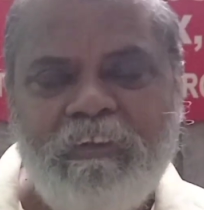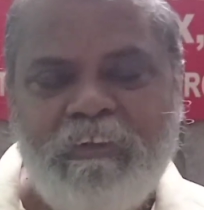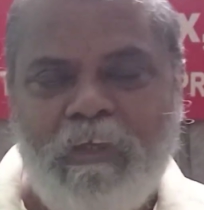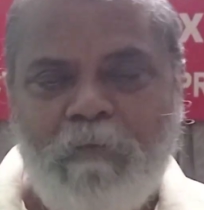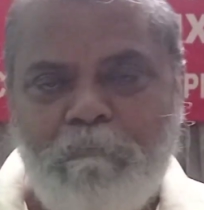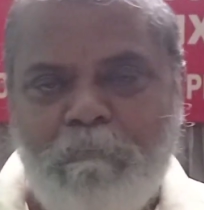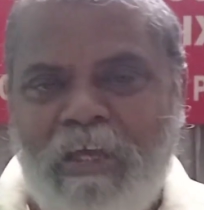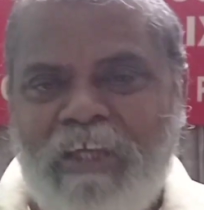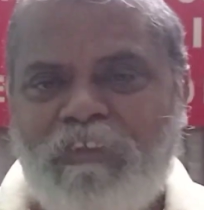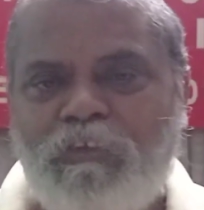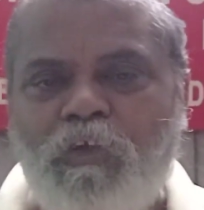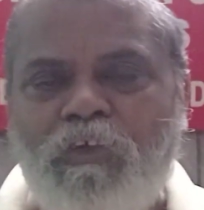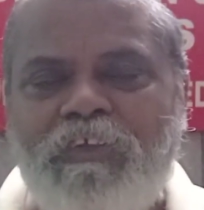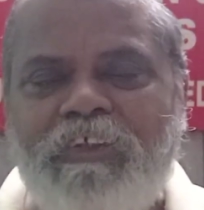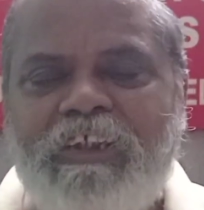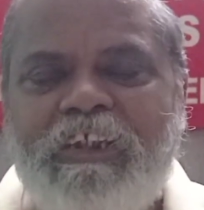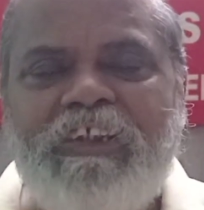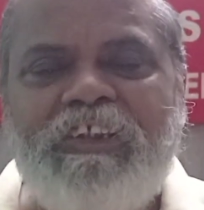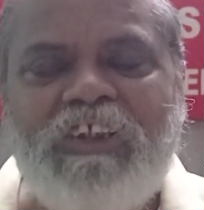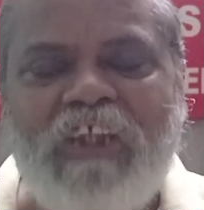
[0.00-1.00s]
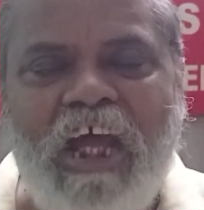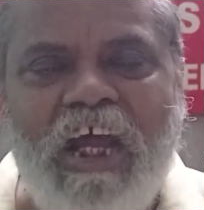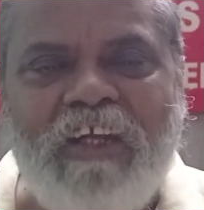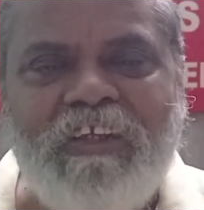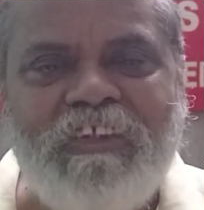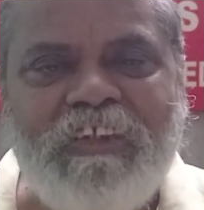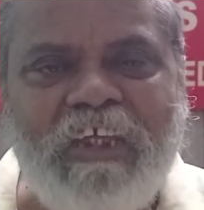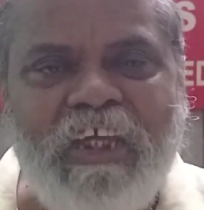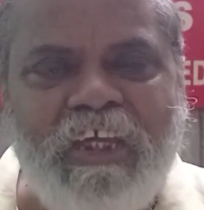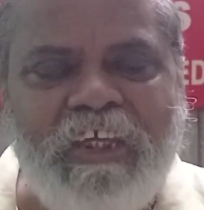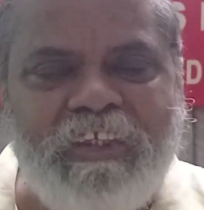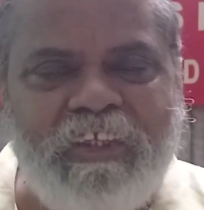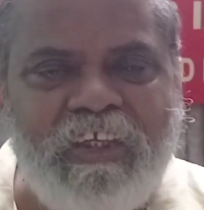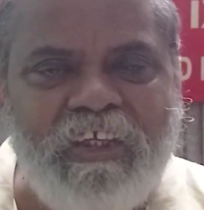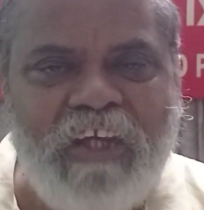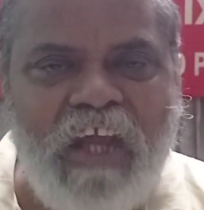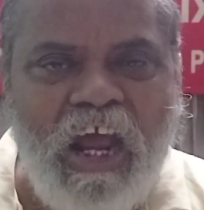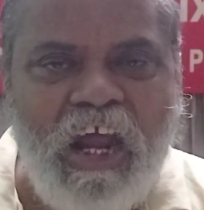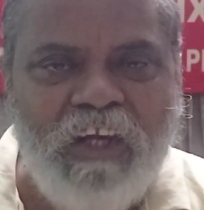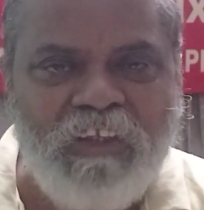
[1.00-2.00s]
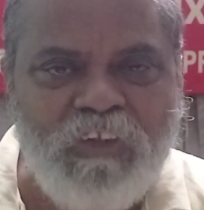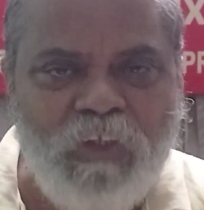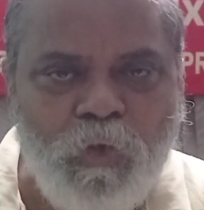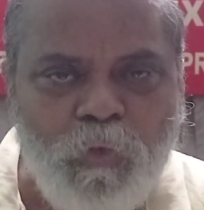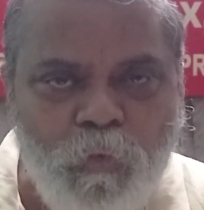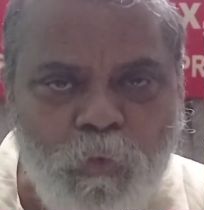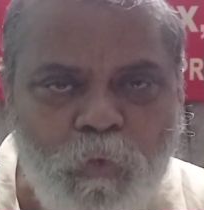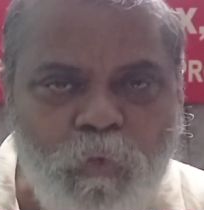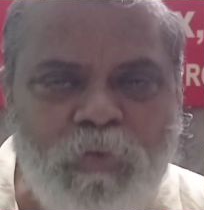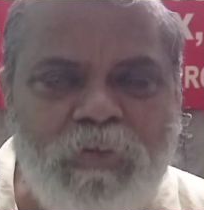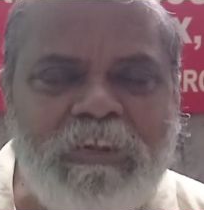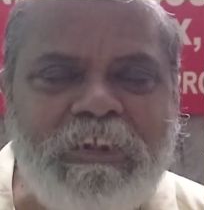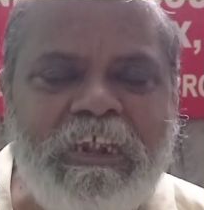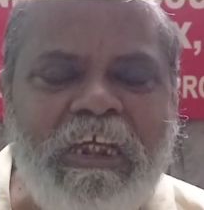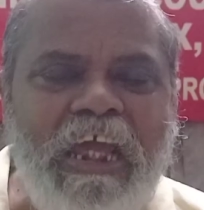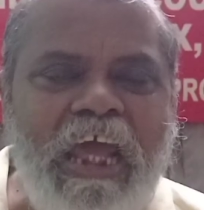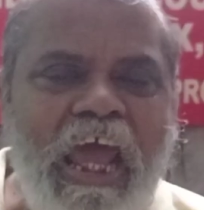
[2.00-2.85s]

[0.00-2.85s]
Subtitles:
The majority charge carrier are the holes